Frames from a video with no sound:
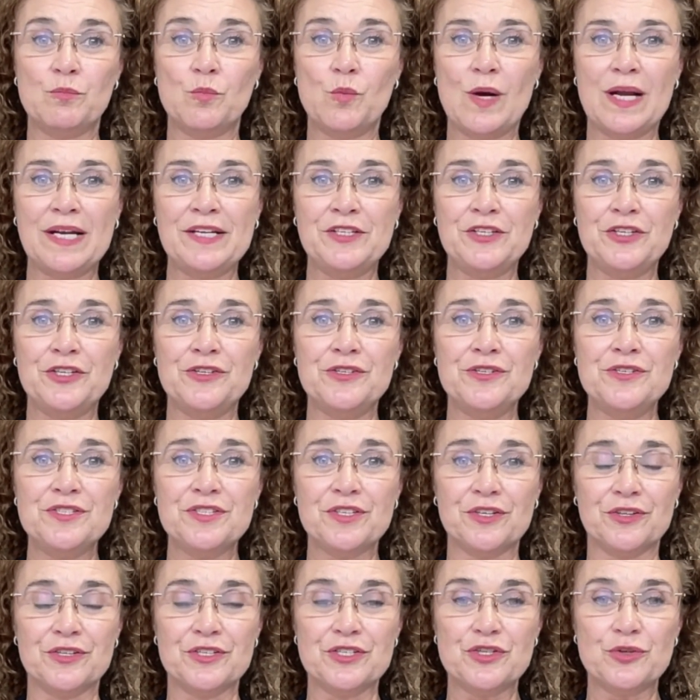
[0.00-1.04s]
One News
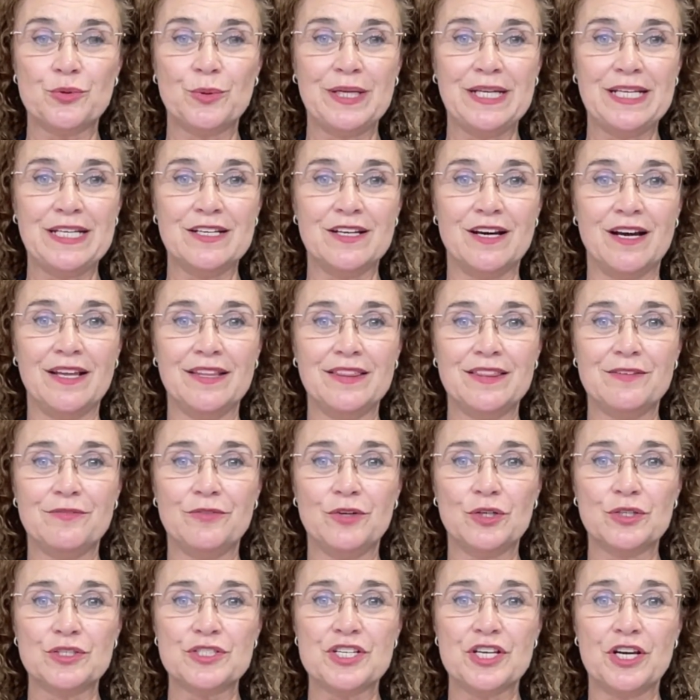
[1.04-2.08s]
on the 29th of
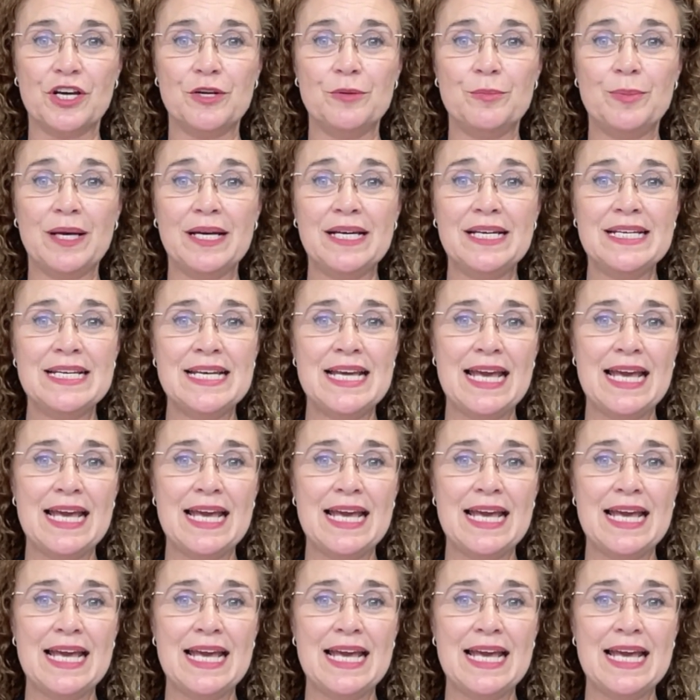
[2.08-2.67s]
October,